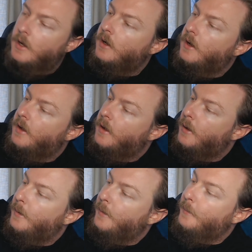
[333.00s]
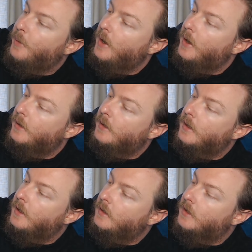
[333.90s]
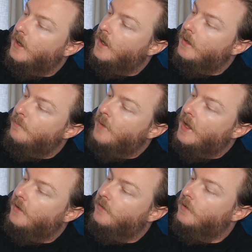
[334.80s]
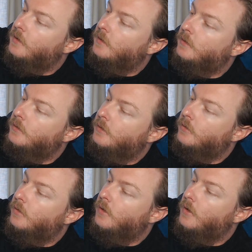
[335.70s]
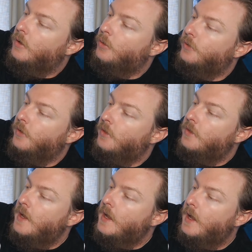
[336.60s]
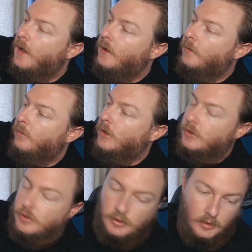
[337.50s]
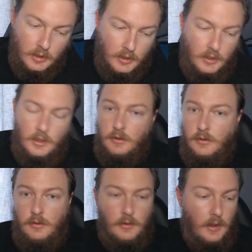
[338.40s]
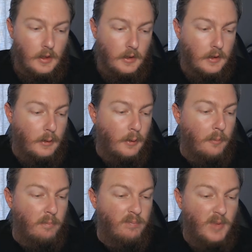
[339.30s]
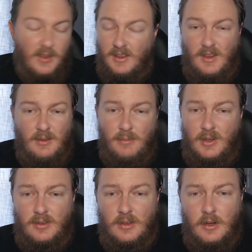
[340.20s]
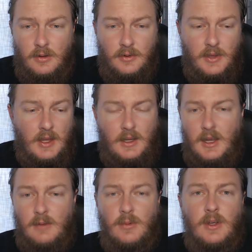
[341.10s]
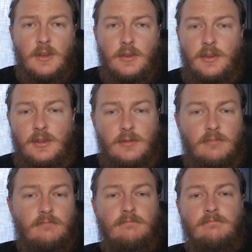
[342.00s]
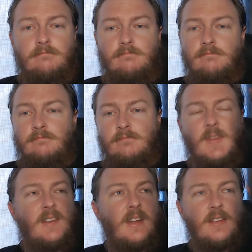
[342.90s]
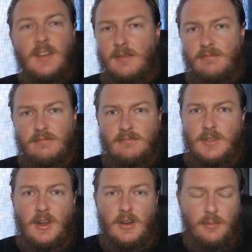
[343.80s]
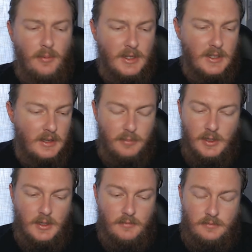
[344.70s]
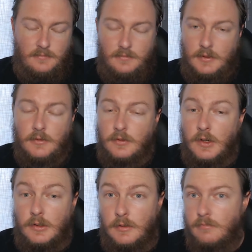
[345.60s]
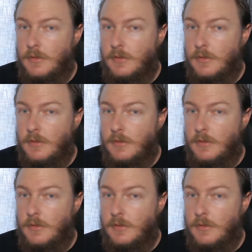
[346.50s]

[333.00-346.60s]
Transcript: Party and game balancing controls there, which I think the mixer that came with this headset kind of probably did, but I just chucked it.